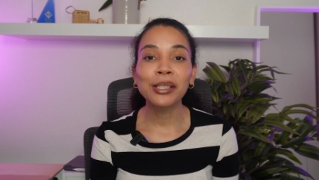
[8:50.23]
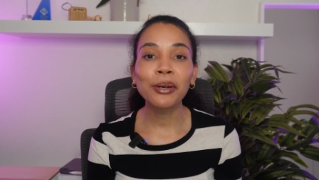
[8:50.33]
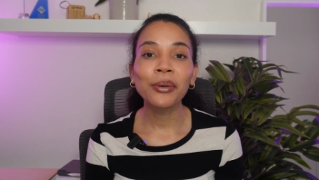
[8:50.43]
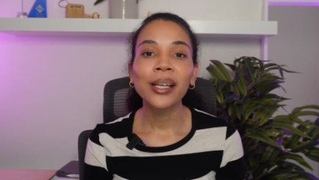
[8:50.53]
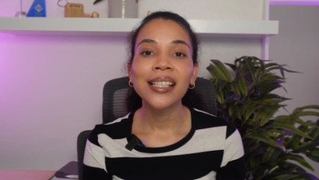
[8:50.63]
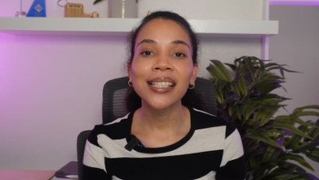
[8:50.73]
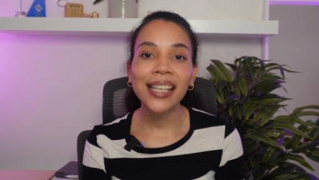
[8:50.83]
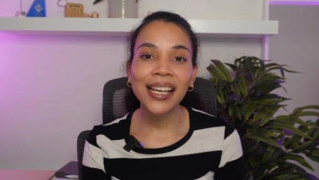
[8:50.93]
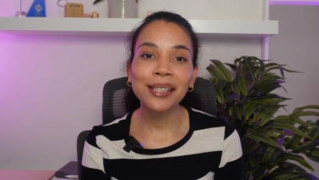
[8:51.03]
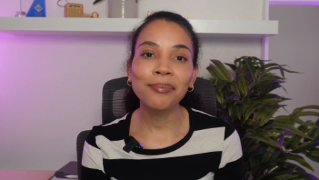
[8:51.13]
So
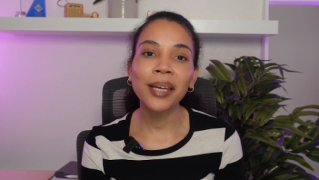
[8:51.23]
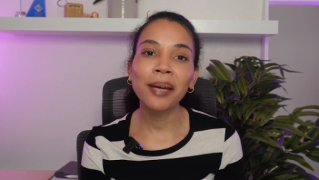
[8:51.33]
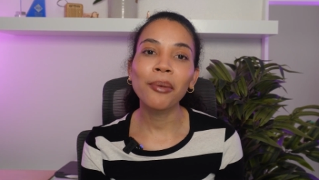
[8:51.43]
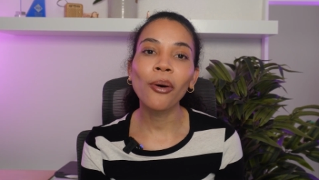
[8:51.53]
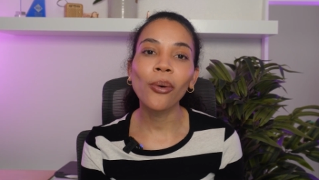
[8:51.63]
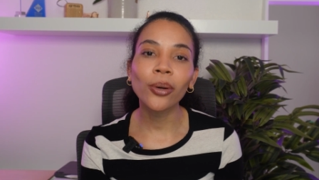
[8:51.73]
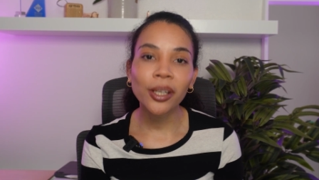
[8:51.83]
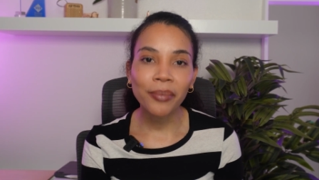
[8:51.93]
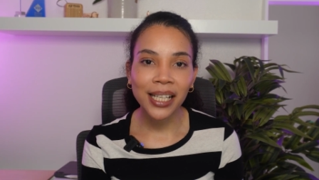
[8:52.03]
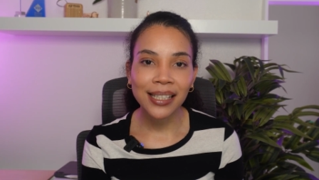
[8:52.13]
CSPM
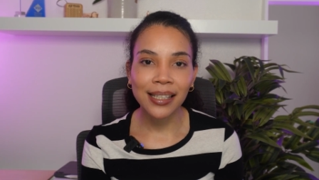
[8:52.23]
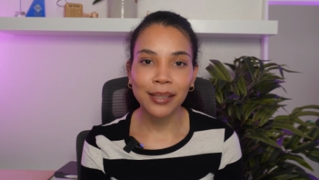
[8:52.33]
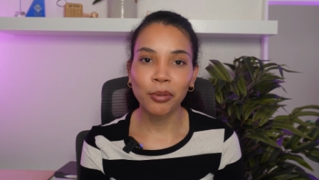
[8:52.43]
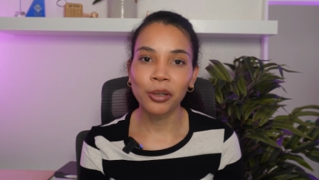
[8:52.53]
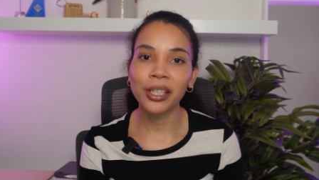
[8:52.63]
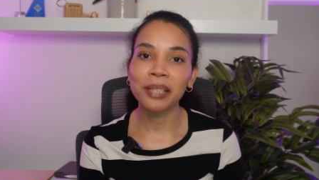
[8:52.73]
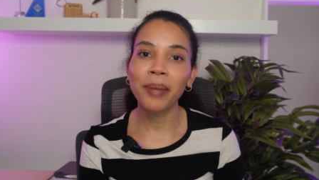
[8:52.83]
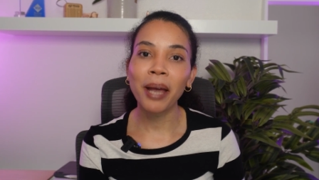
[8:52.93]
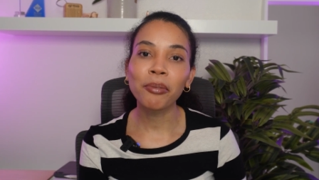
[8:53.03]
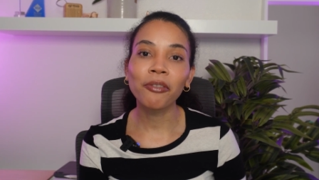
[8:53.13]
automates this process
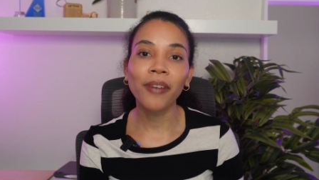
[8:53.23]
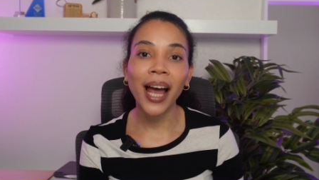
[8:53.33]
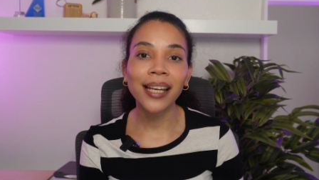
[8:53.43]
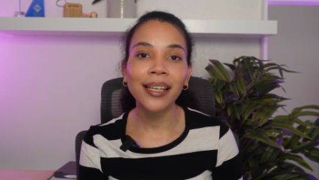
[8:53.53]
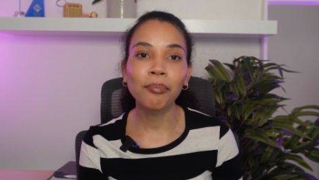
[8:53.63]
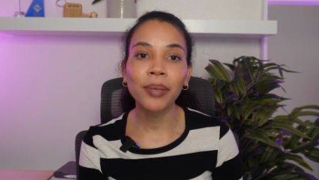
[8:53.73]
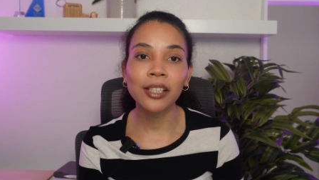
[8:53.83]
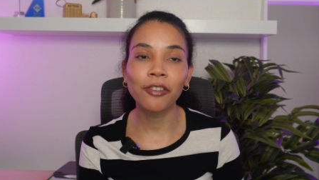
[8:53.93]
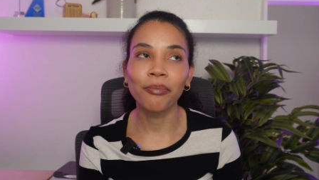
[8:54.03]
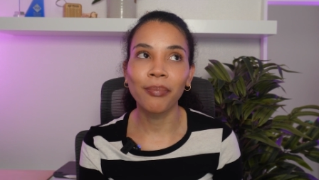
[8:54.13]
by providing
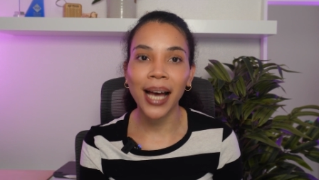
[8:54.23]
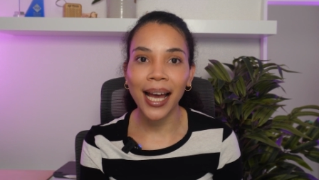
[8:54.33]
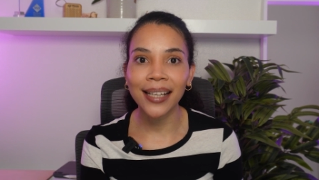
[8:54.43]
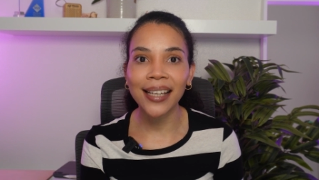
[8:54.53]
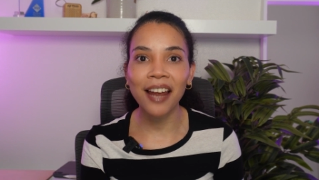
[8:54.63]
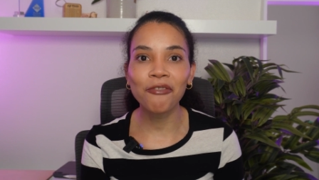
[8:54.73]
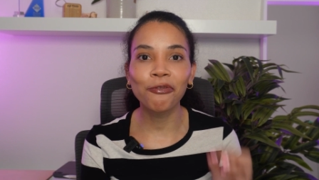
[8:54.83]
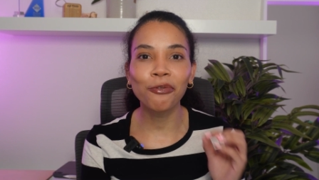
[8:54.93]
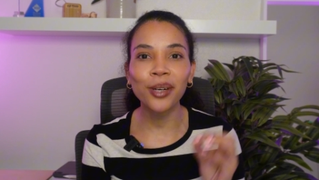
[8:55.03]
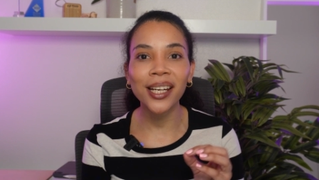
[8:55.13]
peace of mind and
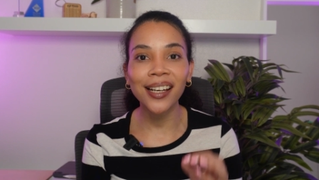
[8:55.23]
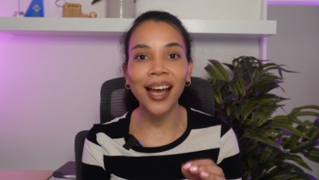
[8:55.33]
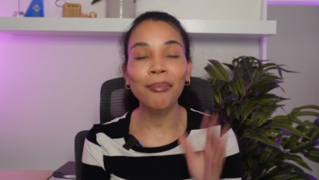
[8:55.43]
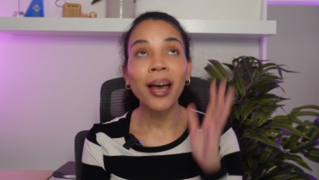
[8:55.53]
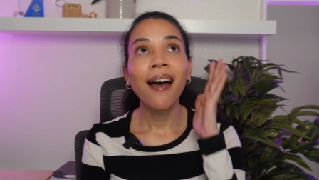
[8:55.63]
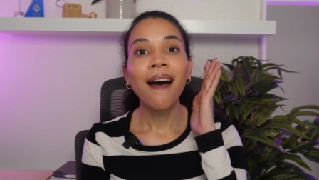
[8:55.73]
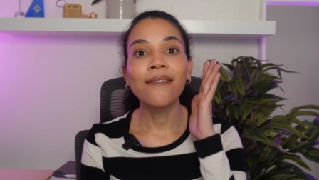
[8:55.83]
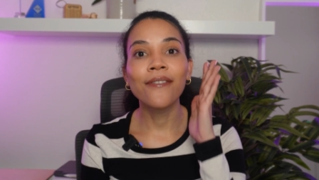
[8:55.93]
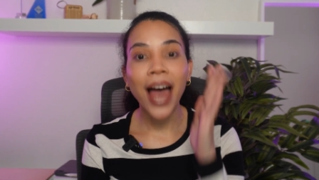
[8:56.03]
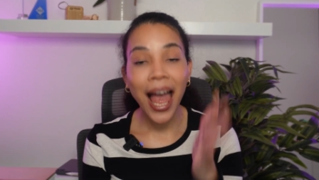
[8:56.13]
freeing up
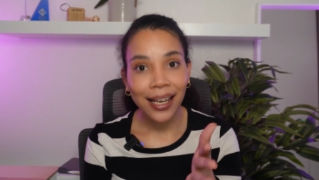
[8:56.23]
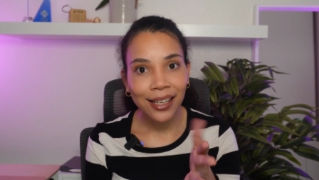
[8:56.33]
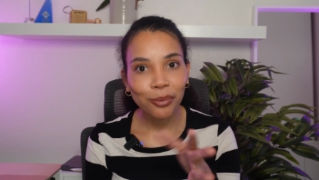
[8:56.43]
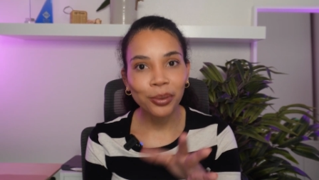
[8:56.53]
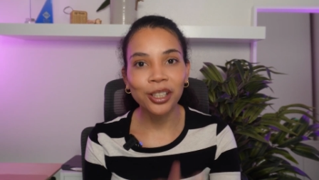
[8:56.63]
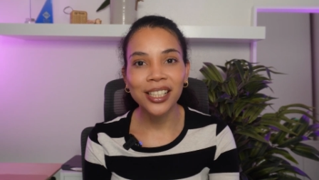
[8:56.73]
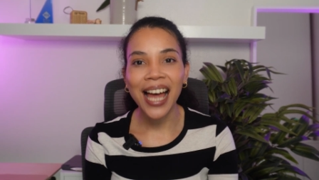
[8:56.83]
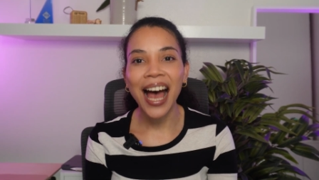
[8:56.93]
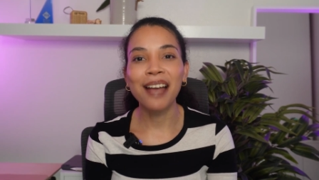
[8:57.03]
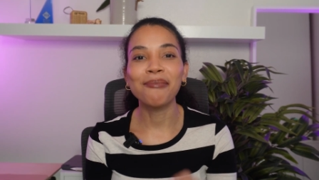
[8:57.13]
valuable
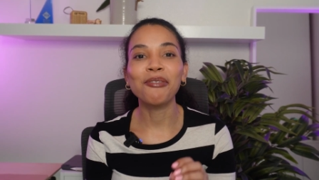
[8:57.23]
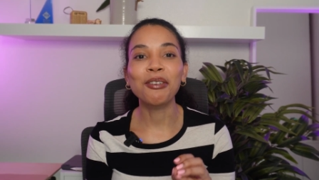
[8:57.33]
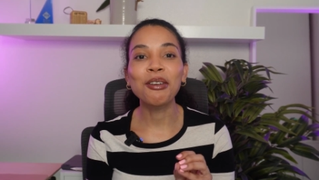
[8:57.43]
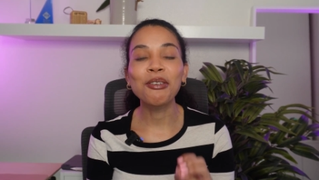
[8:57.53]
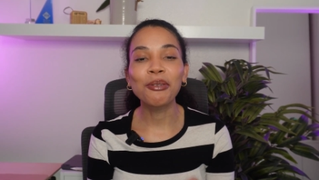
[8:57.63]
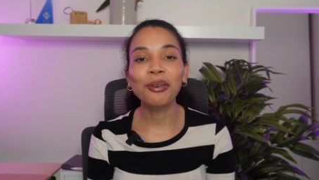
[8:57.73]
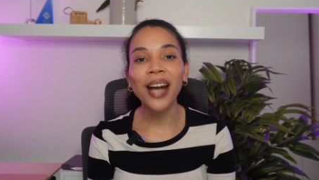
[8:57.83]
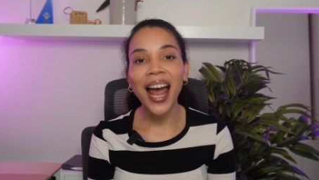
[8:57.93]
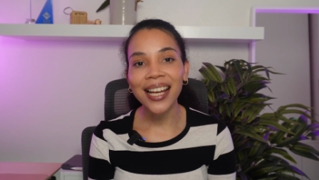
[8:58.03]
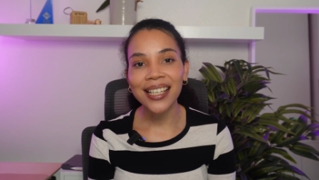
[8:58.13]
time for
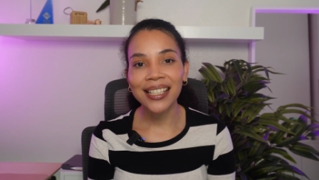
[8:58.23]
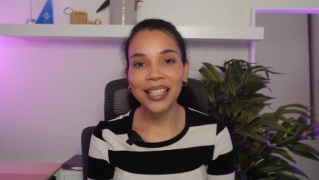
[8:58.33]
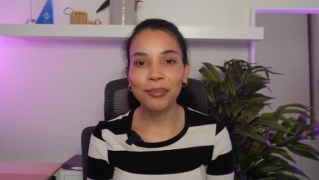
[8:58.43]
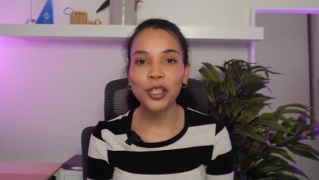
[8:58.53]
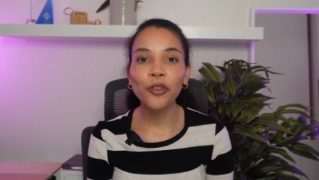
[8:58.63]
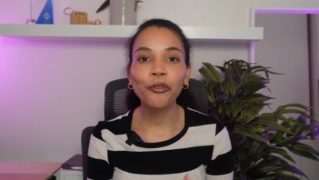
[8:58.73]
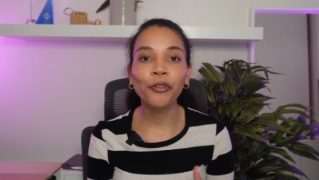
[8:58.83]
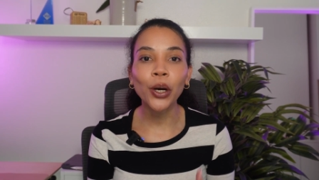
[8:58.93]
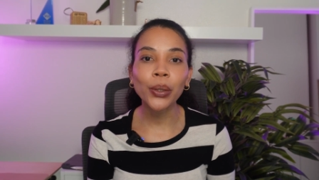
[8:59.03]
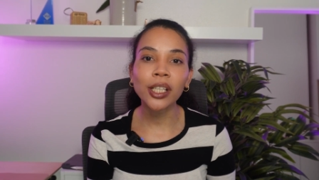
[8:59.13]
your IT teams to
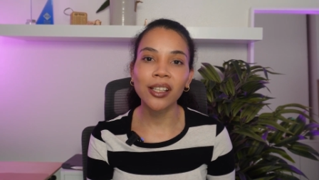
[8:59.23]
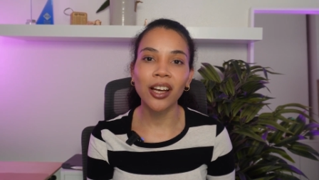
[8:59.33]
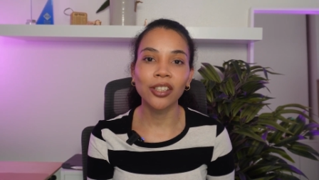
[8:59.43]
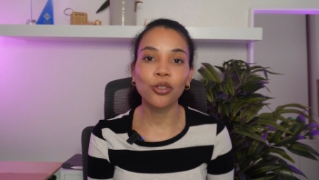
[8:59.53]
focus on